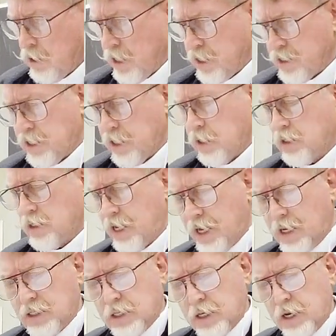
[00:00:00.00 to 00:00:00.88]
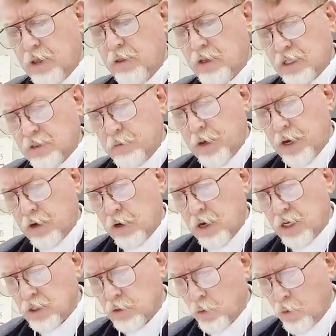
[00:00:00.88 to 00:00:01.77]
Lessing takes it in this
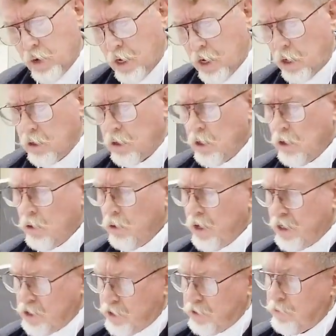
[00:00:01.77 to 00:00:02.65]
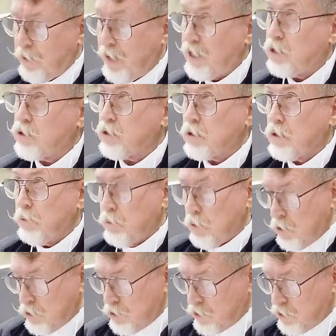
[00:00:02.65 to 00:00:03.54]
manner as well, which makes
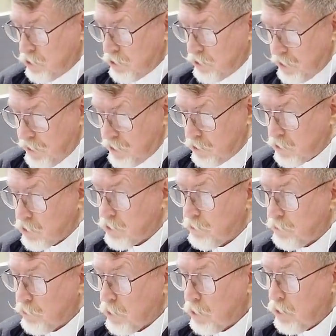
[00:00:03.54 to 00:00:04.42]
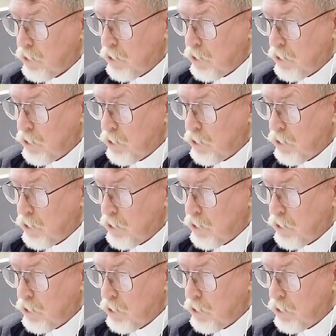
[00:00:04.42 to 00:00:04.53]
the most sense.